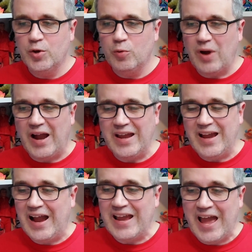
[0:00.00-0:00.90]
I
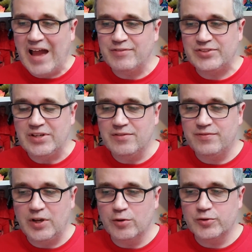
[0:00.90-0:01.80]
have seen
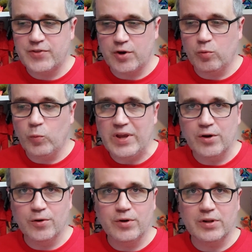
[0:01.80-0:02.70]
figures that are
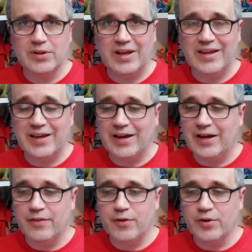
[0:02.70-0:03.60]
weird, like
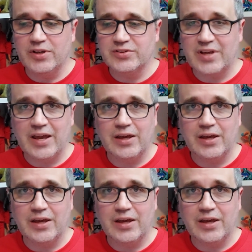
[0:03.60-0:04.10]
there is a